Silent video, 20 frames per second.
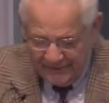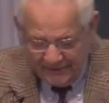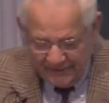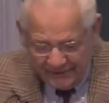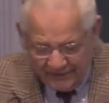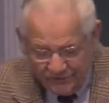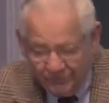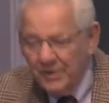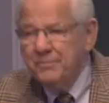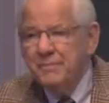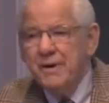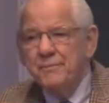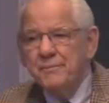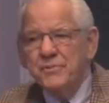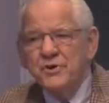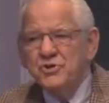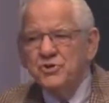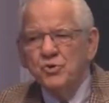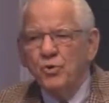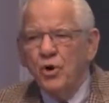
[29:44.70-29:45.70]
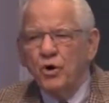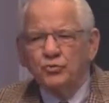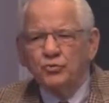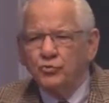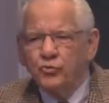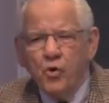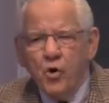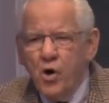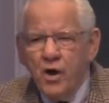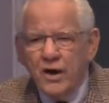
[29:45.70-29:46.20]
uh, remember you are
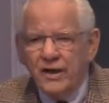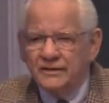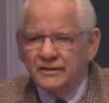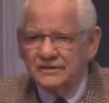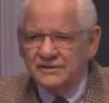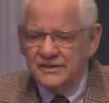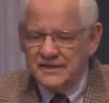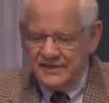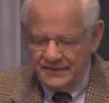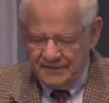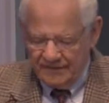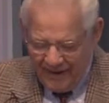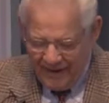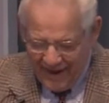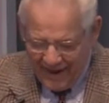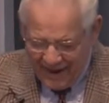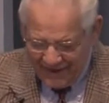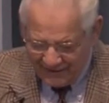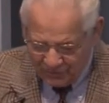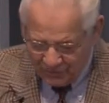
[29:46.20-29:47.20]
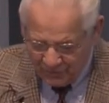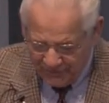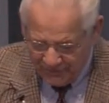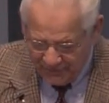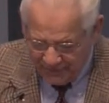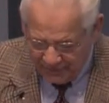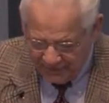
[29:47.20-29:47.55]
royalty, act with a